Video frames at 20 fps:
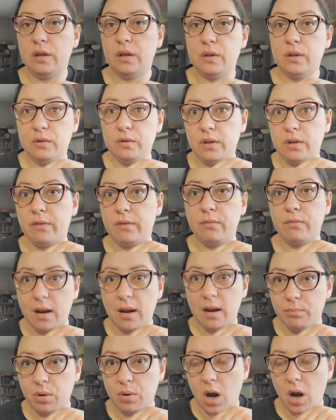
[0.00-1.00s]
do like
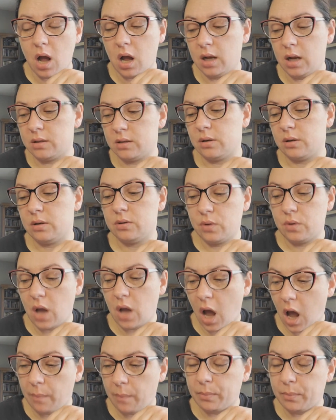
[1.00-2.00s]
red bronze or do
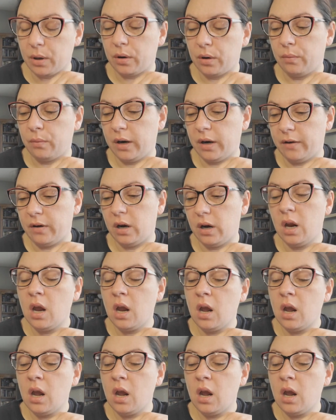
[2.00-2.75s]
copper or whatever.